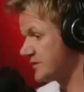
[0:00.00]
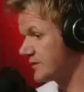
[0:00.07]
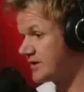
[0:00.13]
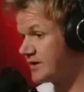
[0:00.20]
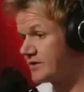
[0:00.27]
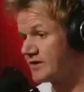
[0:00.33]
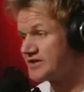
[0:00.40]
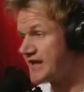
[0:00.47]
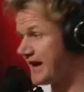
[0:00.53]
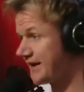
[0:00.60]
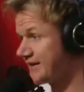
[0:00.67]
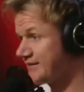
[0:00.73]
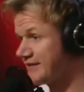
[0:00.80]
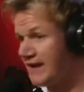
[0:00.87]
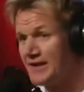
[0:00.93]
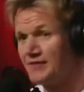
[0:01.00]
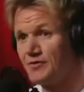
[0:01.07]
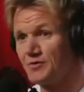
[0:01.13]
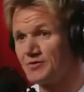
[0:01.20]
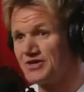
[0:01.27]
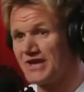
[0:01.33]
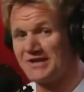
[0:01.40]
of all, I don't attack any
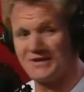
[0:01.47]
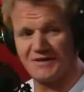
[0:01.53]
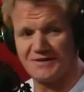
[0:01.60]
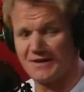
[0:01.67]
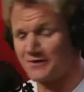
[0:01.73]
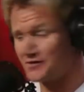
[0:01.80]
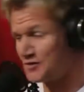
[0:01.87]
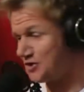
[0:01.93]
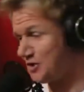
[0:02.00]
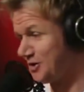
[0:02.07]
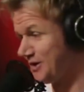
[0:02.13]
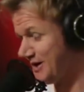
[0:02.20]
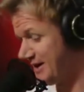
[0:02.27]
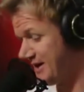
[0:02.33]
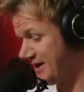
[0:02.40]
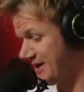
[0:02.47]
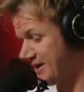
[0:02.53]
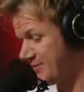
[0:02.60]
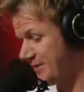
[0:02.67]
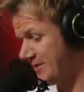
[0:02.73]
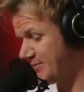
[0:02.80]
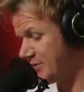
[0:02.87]
form of gender. That's for sure.
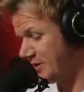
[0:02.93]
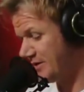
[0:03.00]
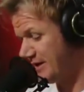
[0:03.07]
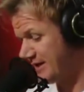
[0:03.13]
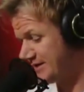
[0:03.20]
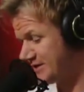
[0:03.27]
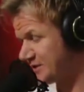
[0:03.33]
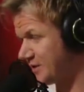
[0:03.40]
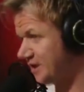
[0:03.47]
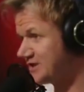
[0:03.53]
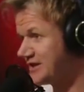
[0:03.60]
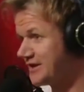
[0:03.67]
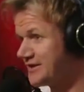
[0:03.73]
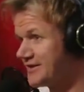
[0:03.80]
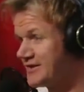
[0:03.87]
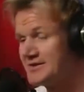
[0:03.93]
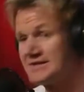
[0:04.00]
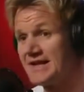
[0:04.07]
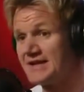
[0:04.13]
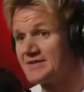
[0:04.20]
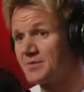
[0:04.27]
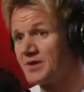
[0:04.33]
Being put in that situation under
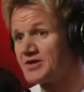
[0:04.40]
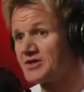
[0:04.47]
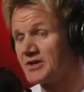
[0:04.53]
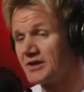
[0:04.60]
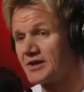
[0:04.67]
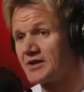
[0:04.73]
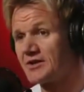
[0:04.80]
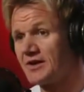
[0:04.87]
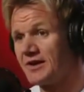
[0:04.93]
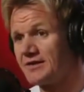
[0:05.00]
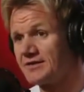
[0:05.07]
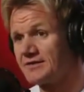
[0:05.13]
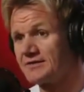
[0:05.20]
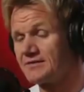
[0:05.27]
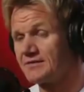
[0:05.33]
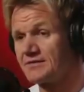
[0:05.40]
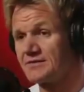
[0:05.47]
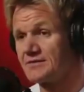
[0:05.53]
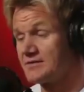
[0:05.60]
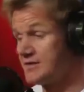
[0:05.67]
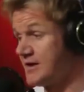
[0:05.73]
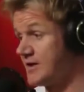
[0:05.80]
intense pressure, it creates
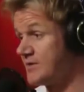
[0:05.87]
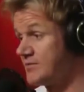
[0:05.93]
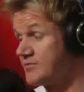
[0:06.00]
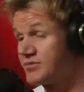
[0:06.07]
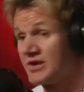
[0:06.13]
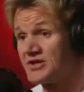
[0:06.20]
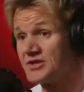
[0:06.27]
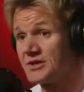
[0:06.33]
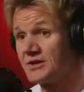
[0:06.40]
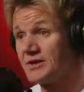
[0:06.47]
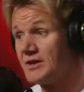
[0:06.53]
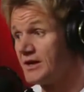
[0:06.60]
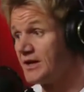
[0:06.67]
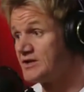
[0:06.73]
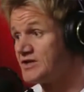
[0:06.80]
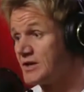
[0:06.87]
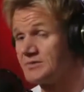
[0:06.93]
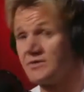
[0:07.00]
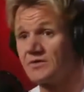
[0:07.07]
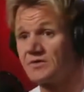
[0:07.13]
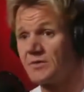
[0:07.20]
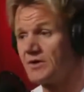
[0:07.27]
pressure in
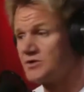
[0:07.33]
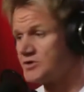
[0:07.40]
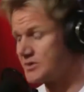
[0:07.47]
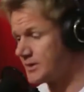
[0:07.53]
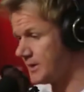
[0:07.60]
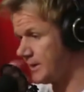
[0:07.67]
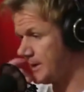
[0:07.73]
terms of explosion.